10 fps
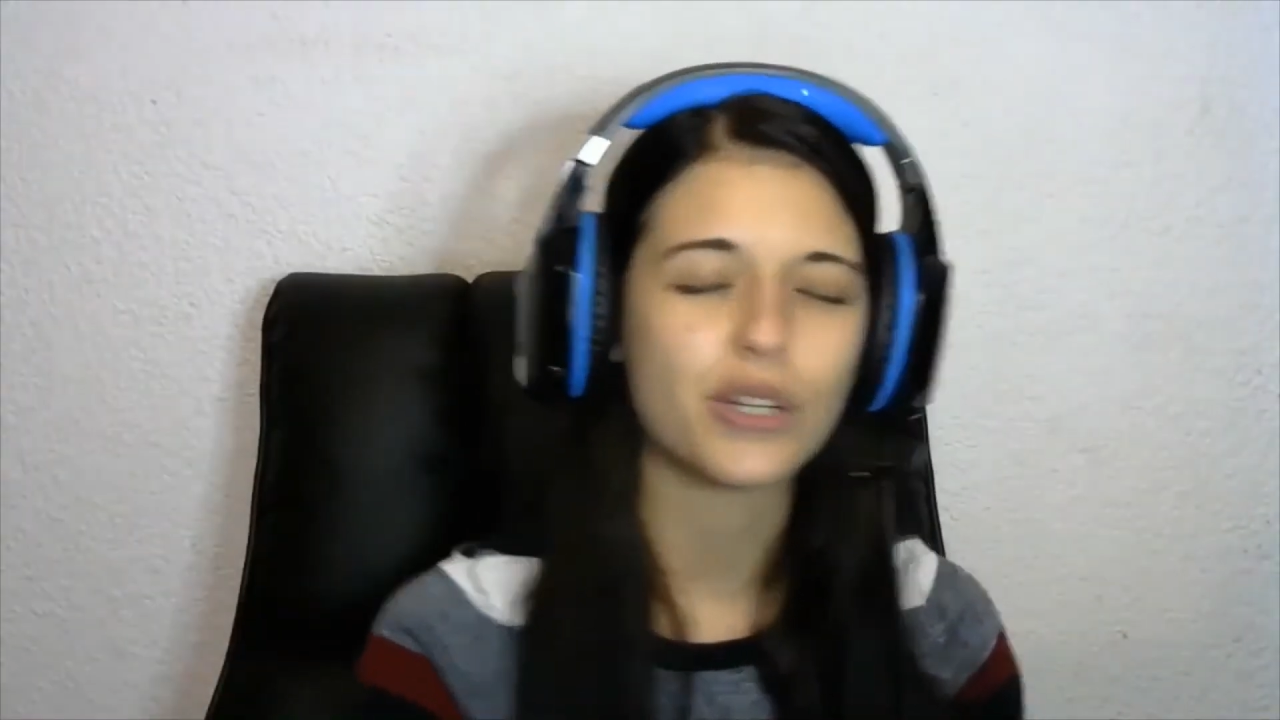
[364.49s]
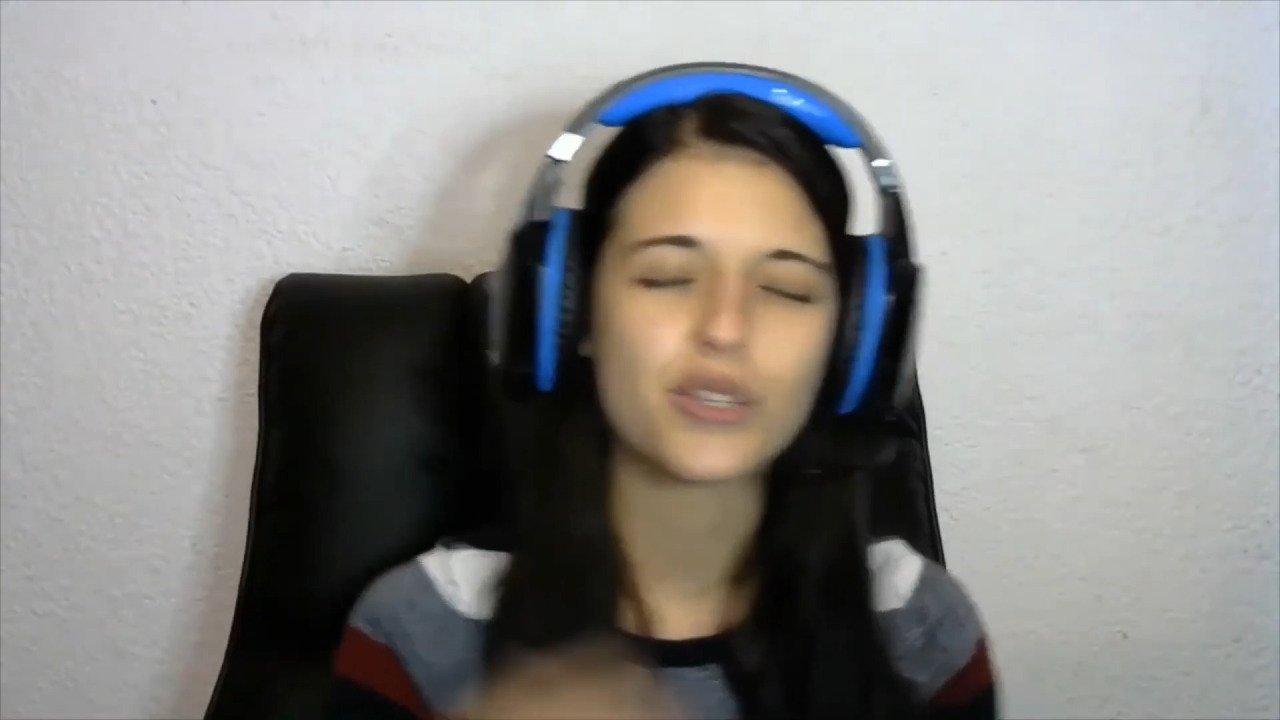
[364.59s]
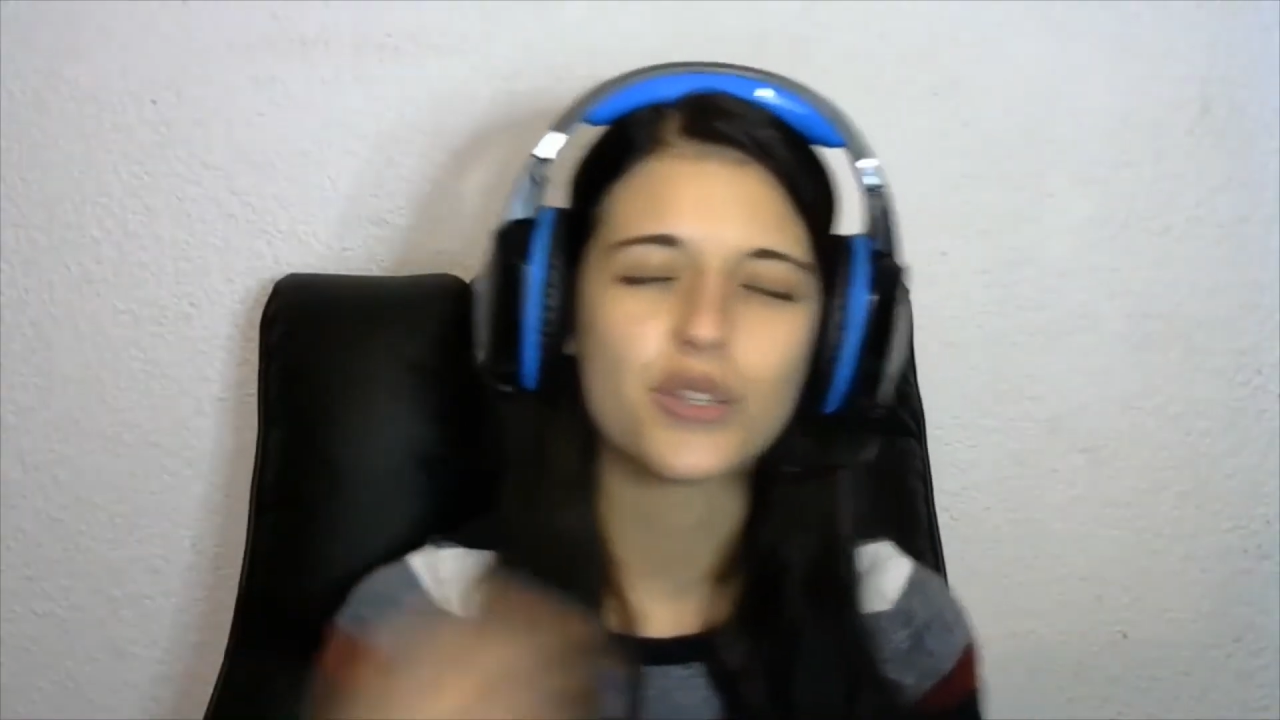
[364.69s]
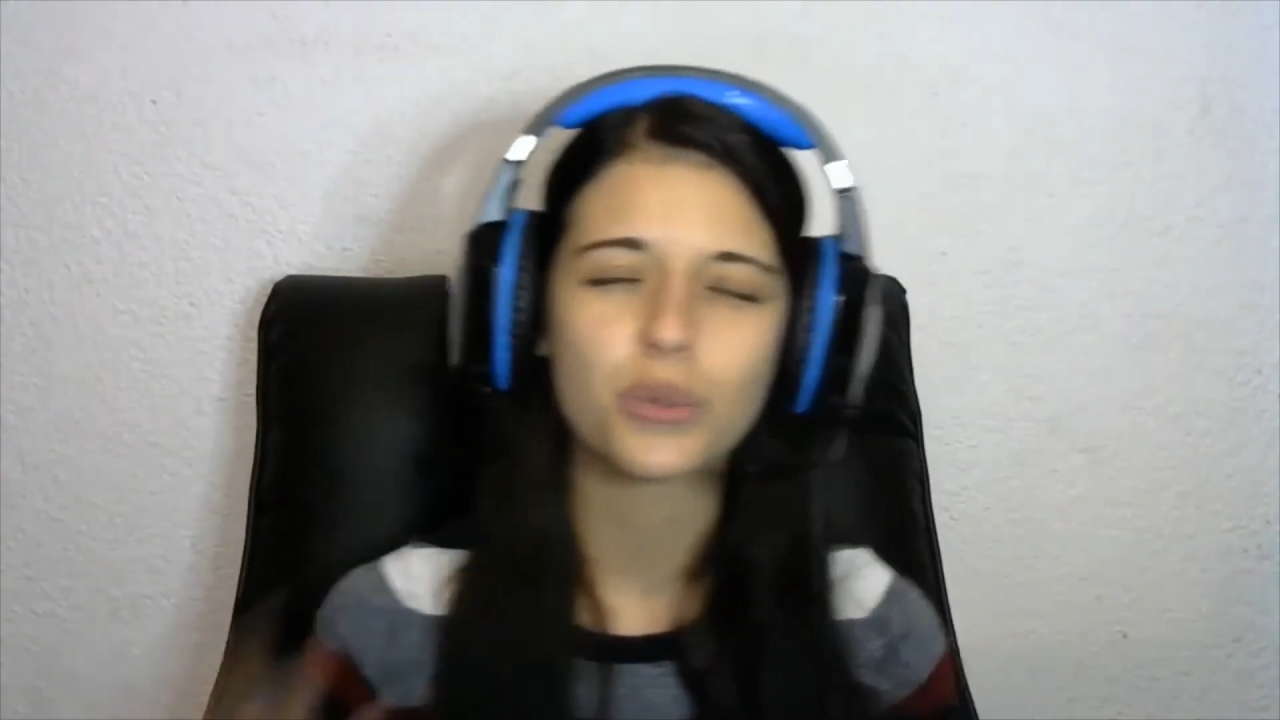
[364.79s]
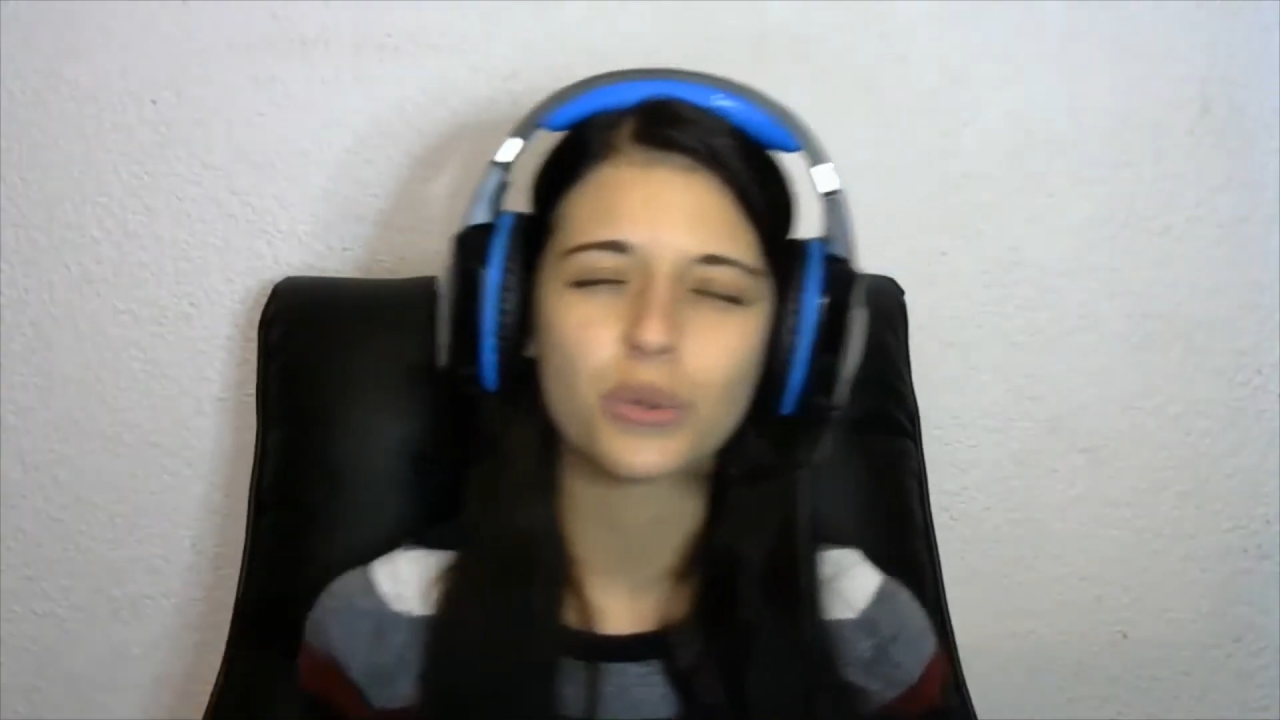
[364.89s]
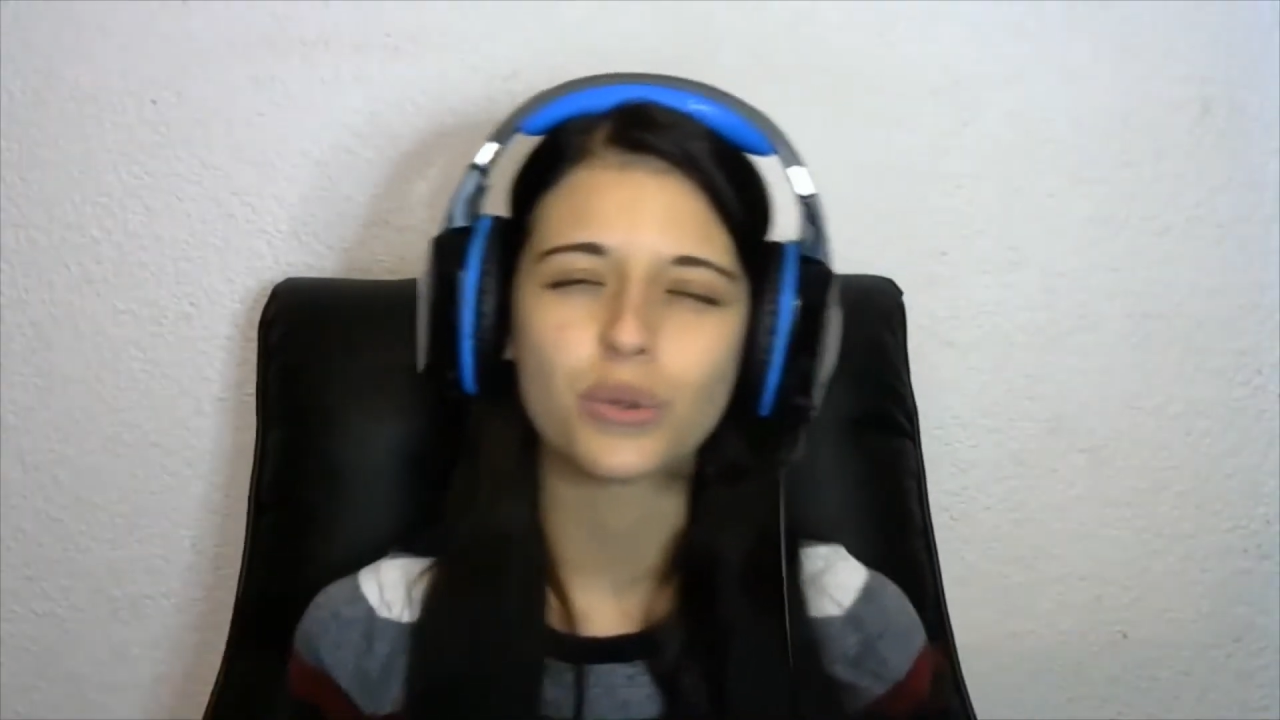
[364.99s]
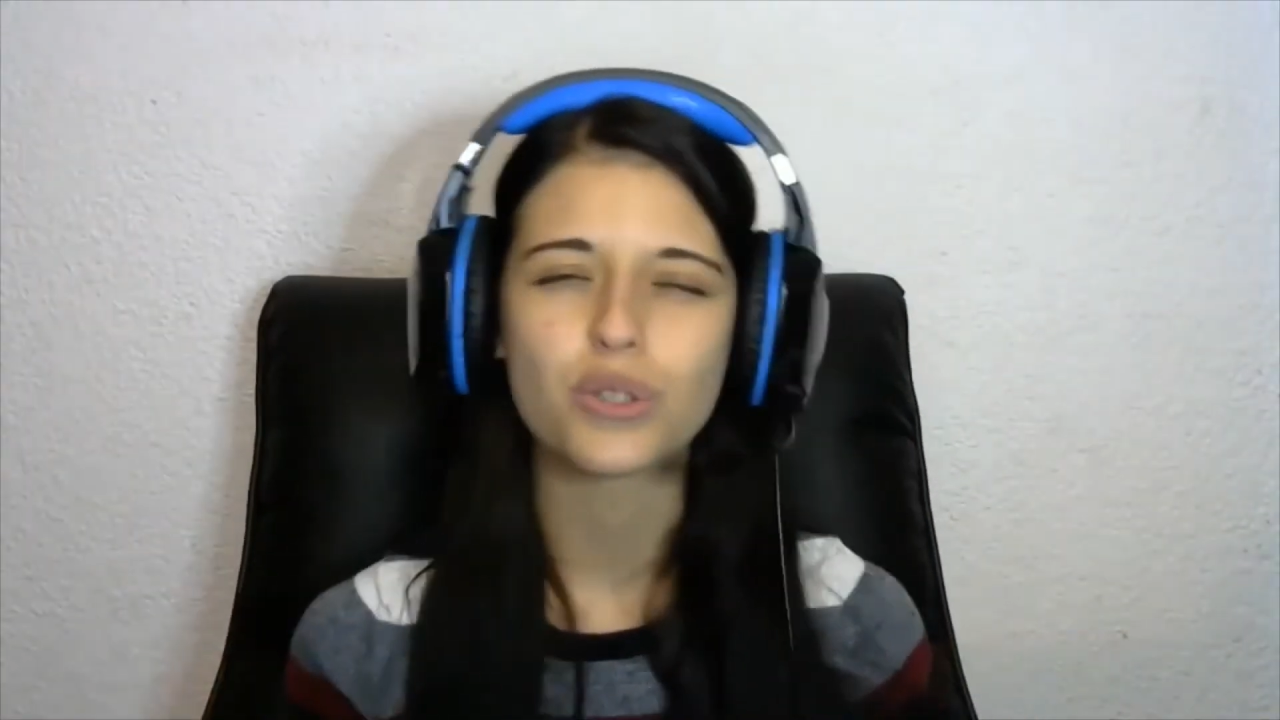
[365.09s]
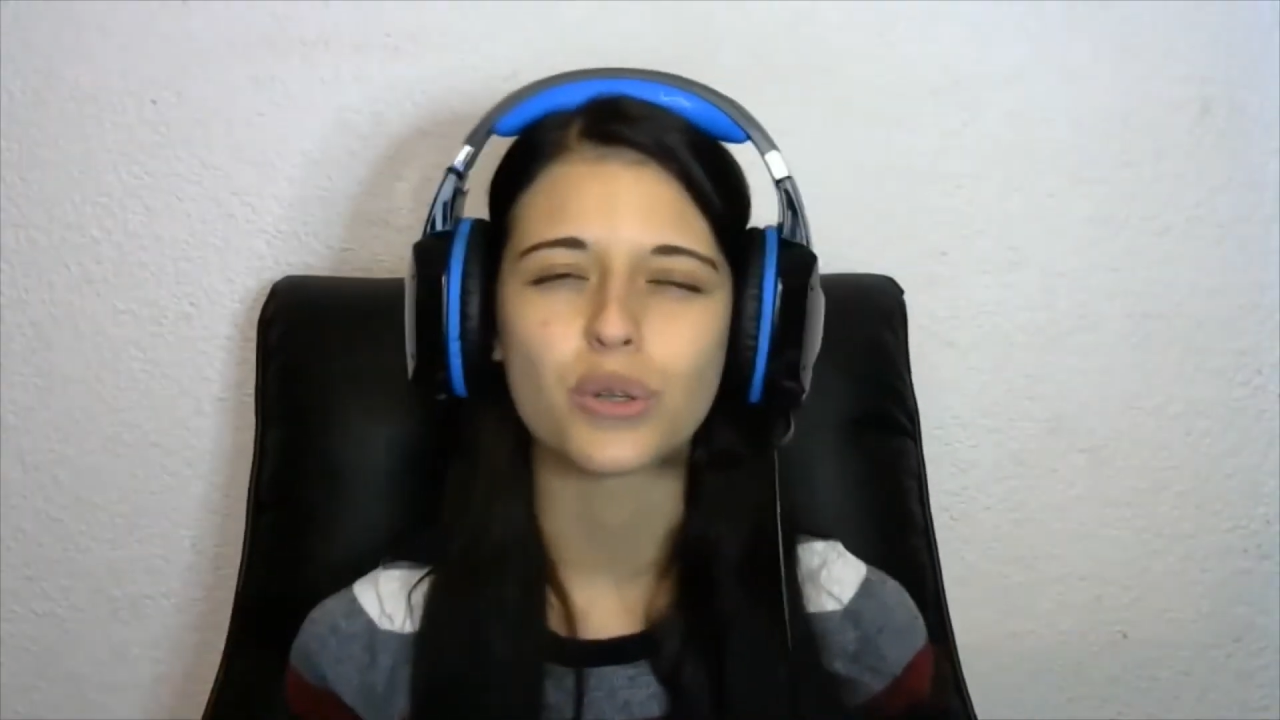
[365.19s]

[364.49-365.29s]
good tool